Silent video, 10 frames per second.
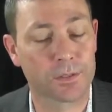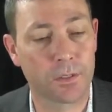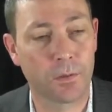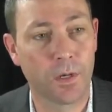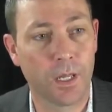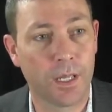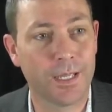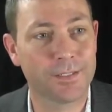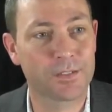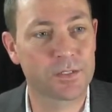So
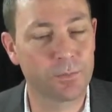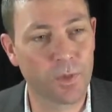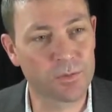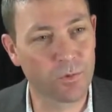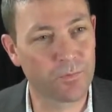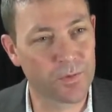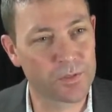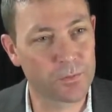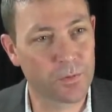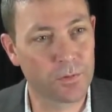it's just much more
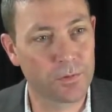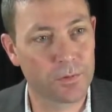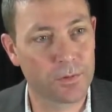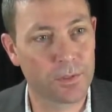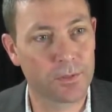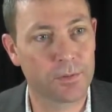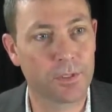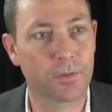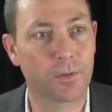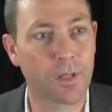visual, and you
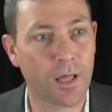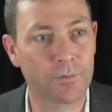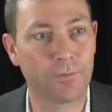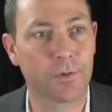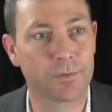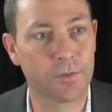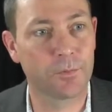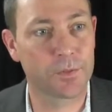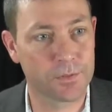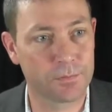know, a lot of what
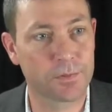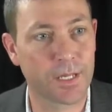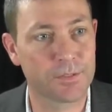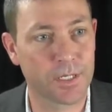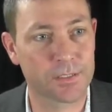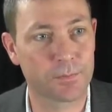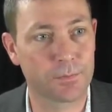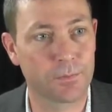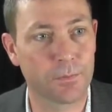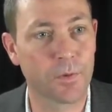humans digest
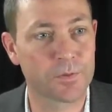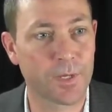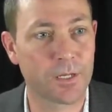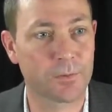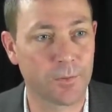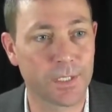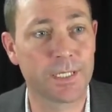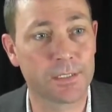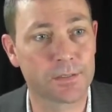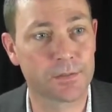most palatably
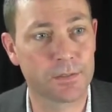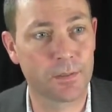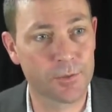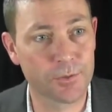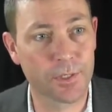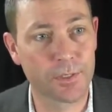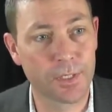is imagery.